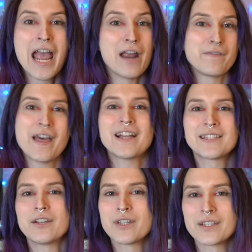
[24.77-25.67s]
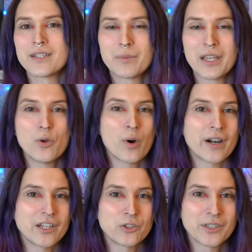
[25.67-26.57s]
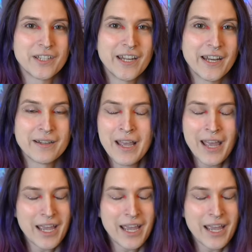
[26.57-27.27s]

If that sounds like something you are interested in,